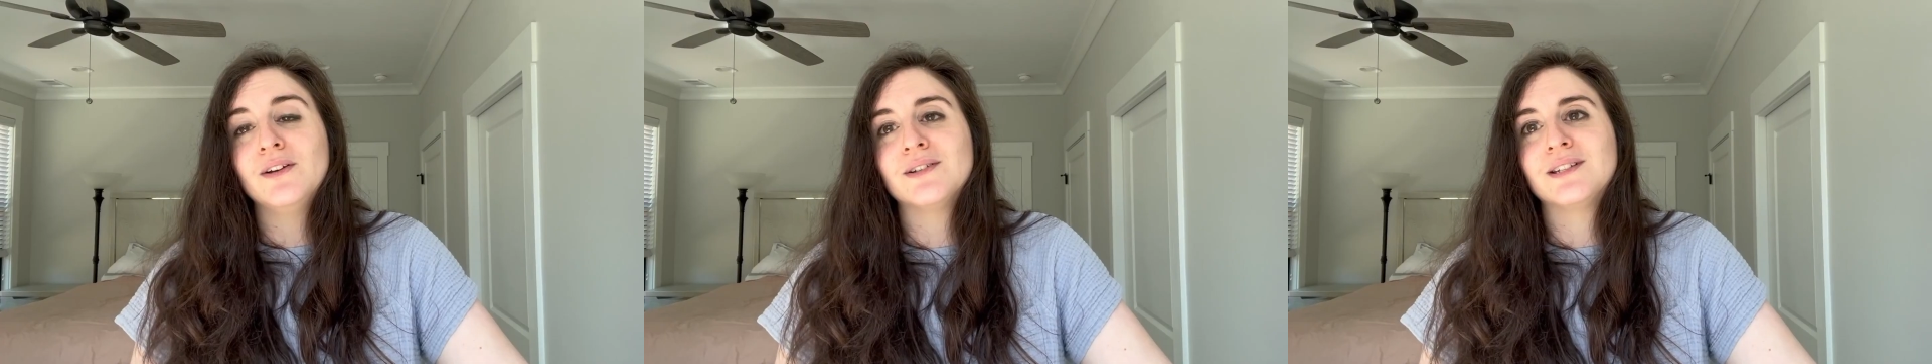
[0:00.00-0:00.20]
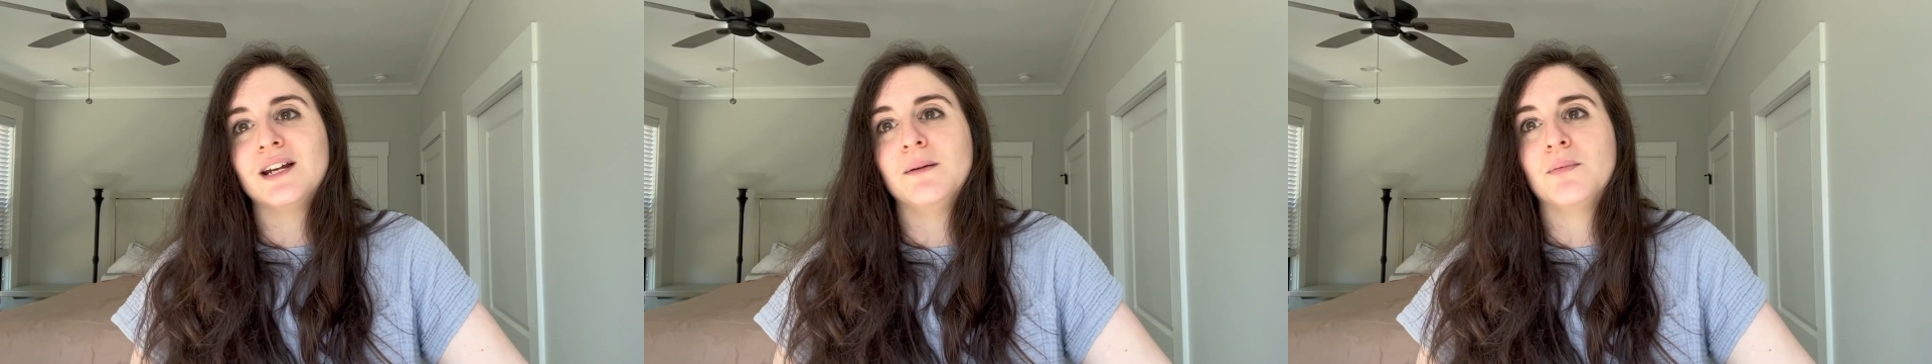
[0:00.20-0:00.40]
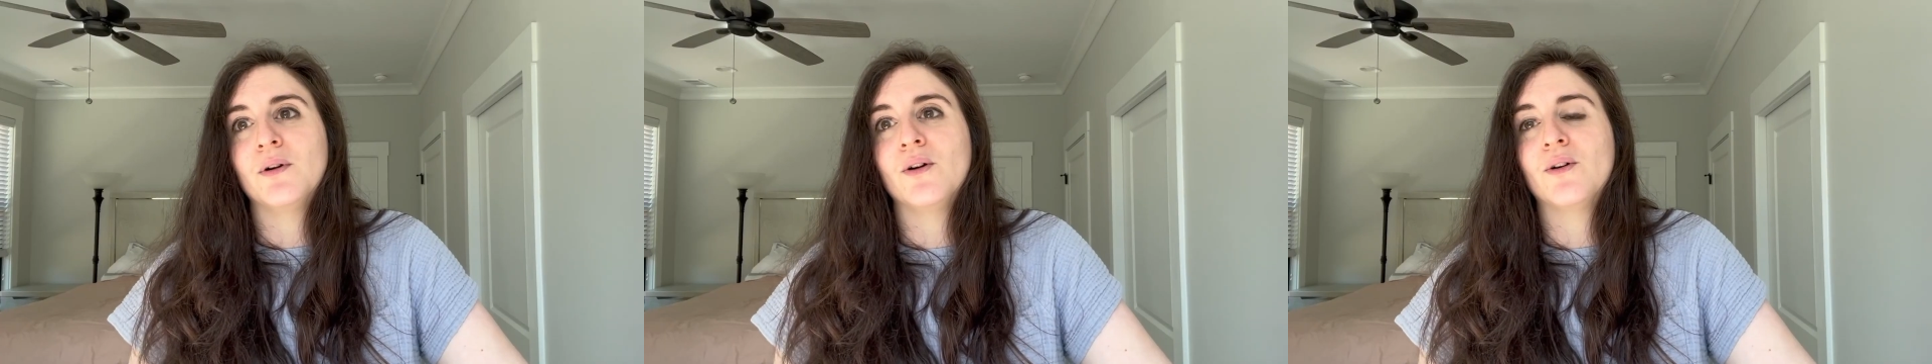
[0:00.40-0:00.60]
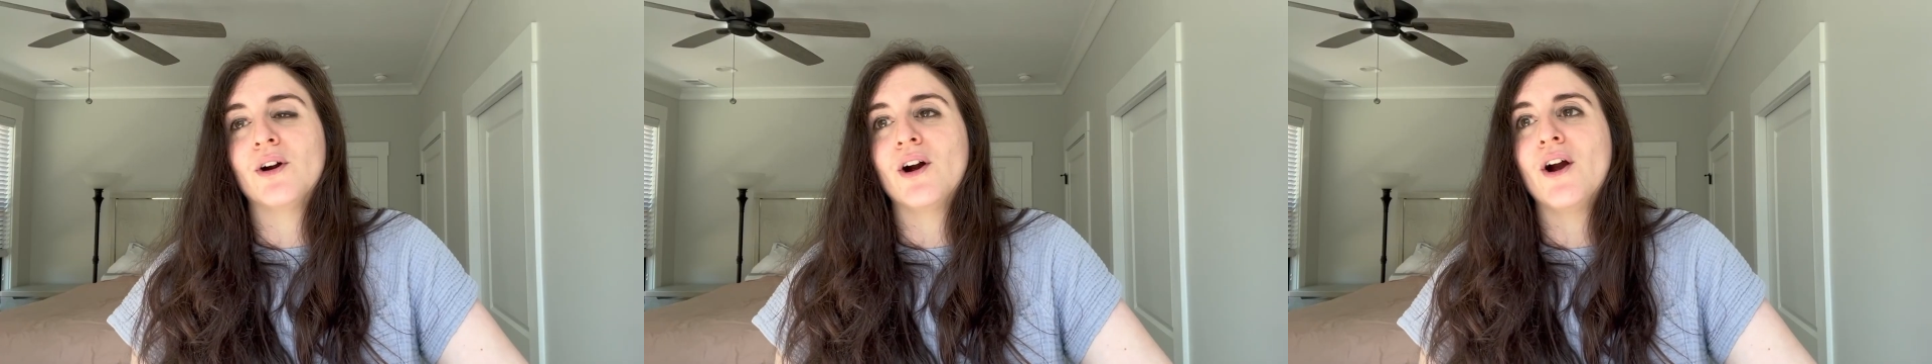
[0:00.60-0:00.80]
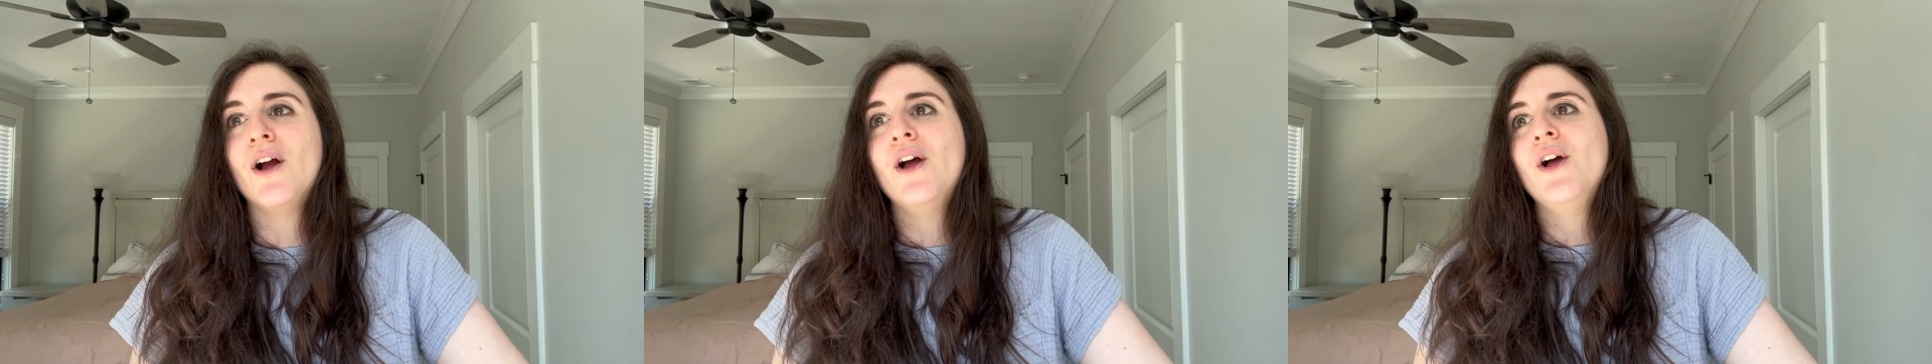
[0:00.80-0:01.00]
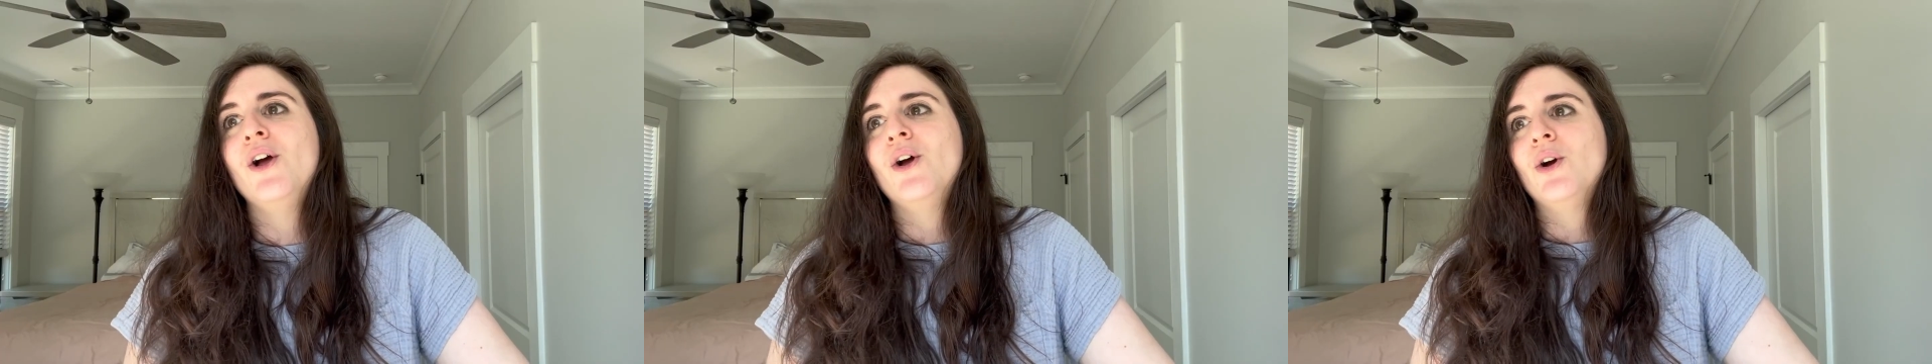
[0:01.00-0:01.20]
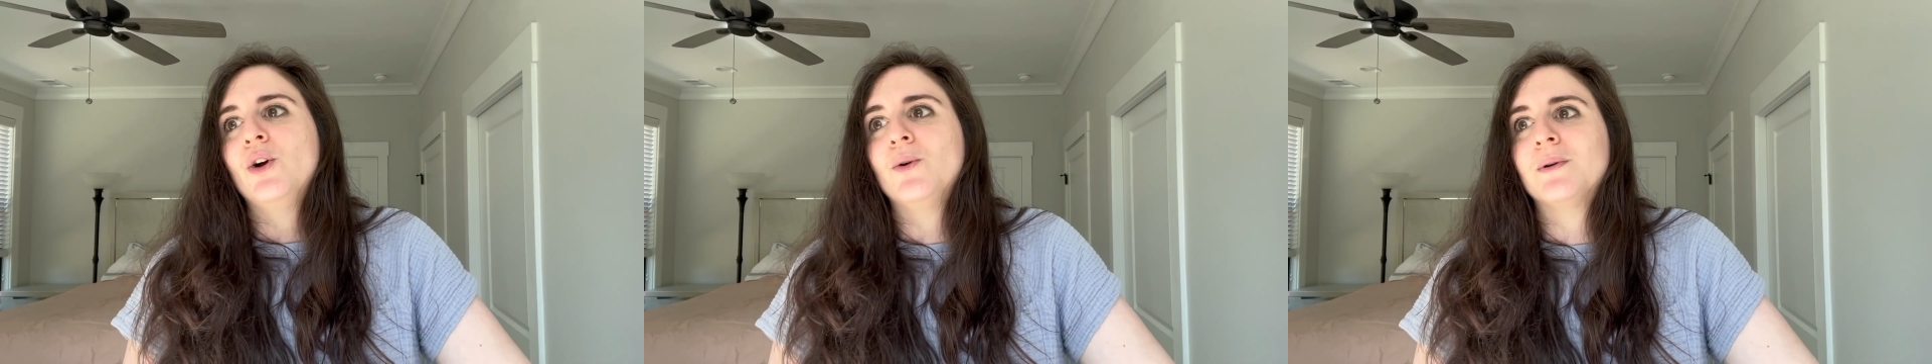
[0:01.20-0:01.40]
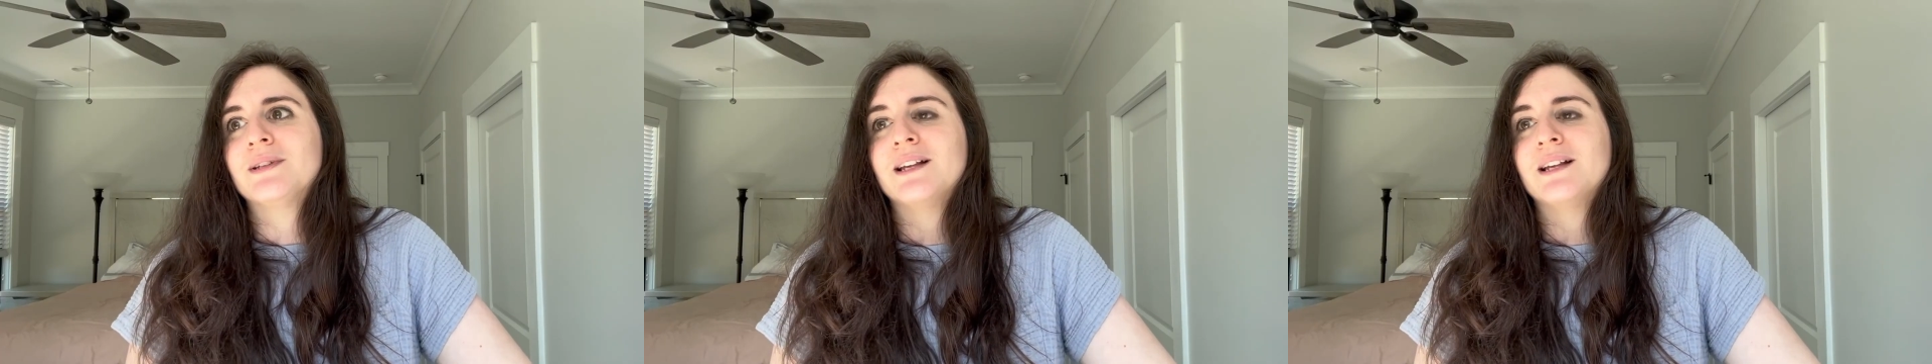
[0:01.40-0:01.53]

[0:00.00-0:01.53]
estate broker who was